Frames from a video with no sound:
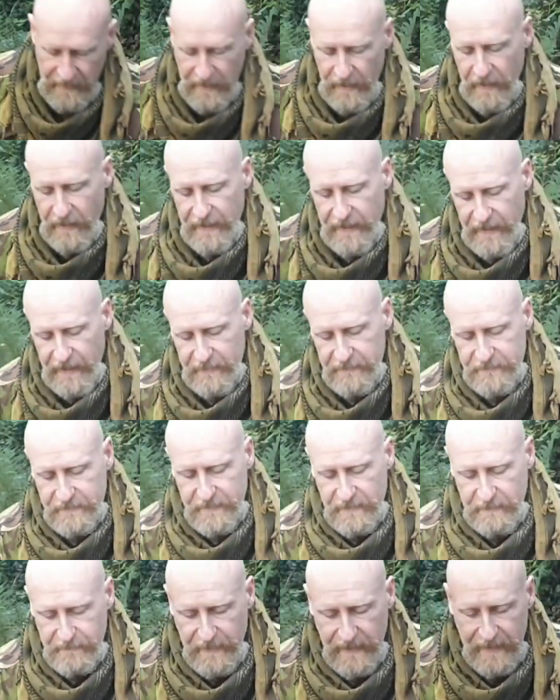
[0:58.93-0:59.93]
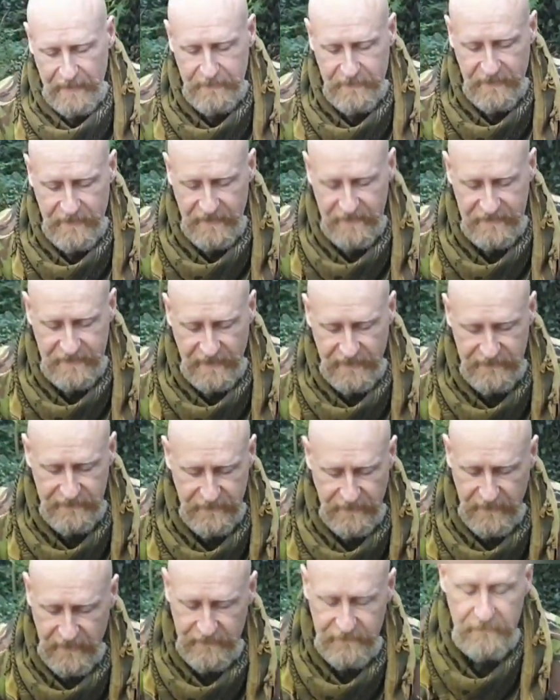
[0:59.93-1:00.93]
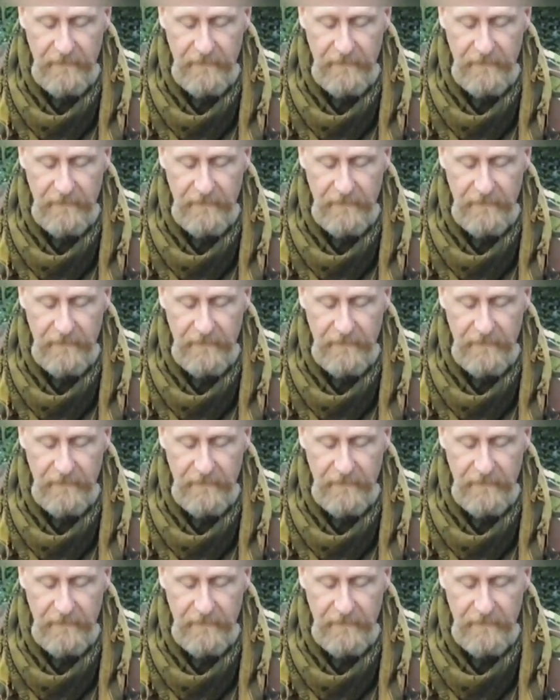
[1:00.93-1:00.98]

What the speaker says: I have the Blackbird SK5, and